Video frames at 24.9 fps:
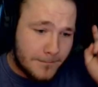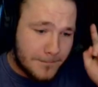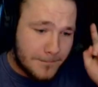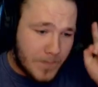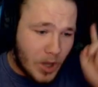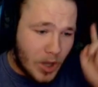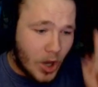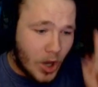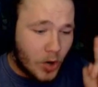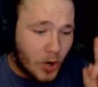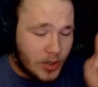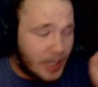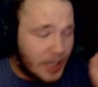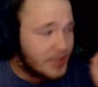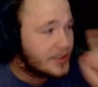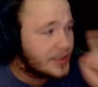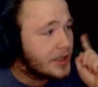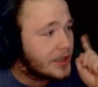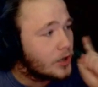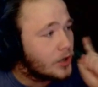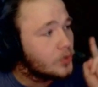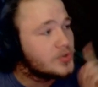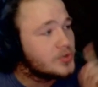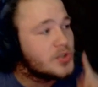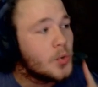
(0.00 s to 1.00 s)
okay,
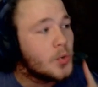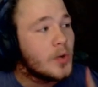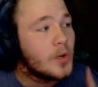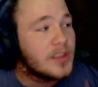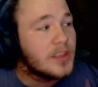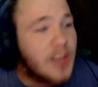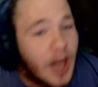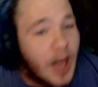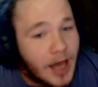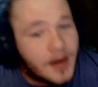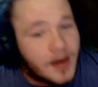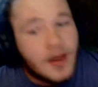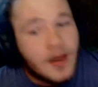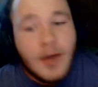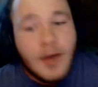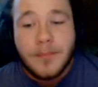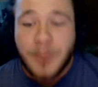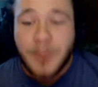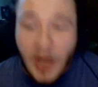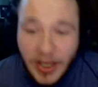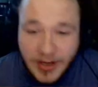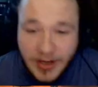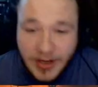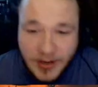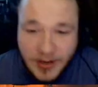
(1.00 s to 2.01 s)
they don't do a lot,
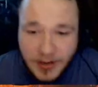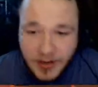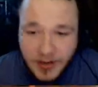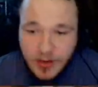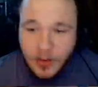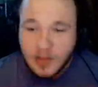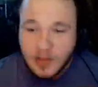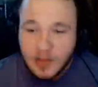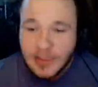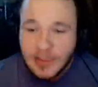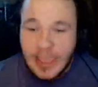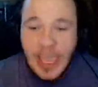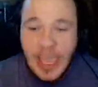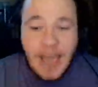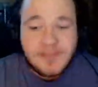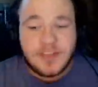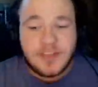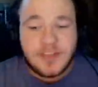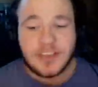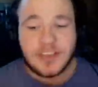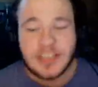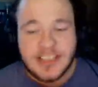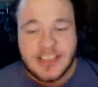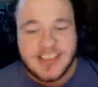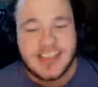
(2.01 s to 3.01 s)
but they have
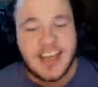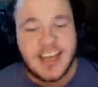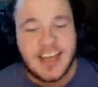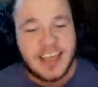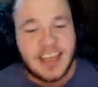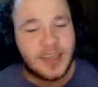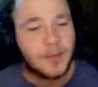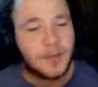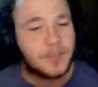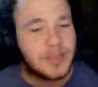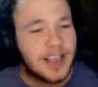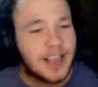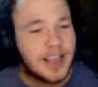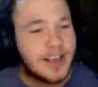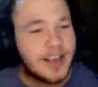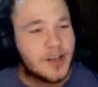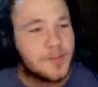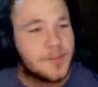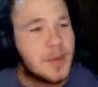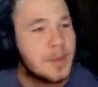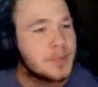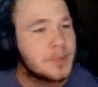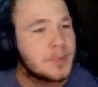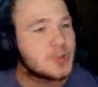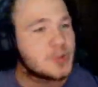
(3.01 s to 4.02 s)
to listen and complain to
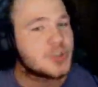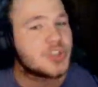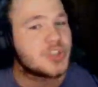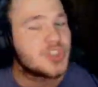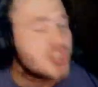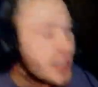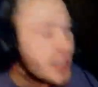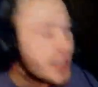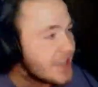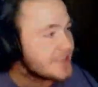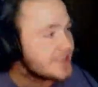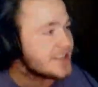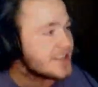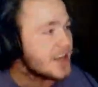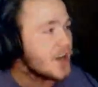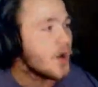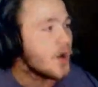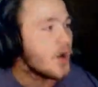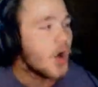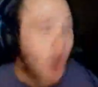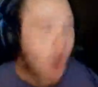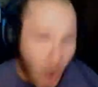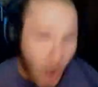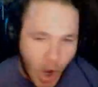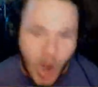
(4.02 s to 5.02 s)
people's shit
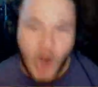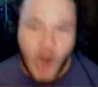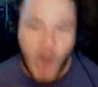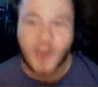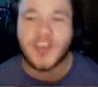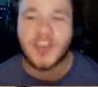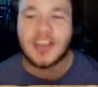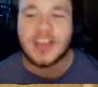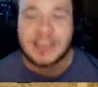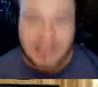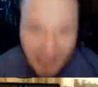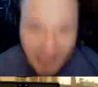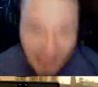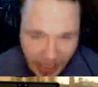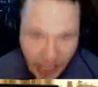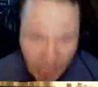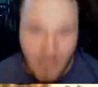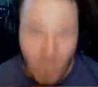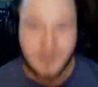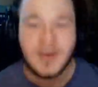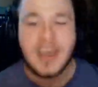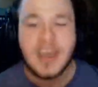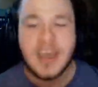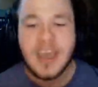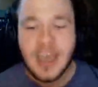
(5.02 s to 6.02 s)
all the
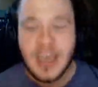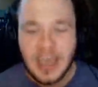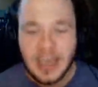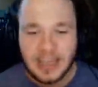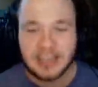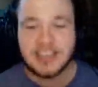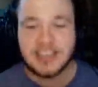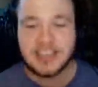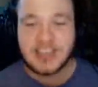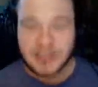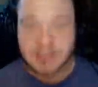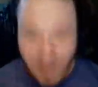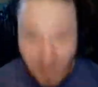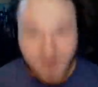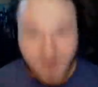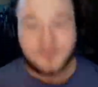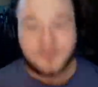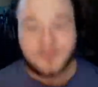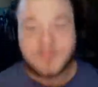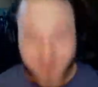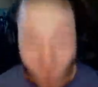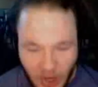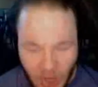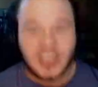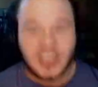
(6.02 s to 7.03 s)
time, and it's
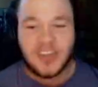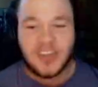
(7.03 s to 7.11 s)
not fucking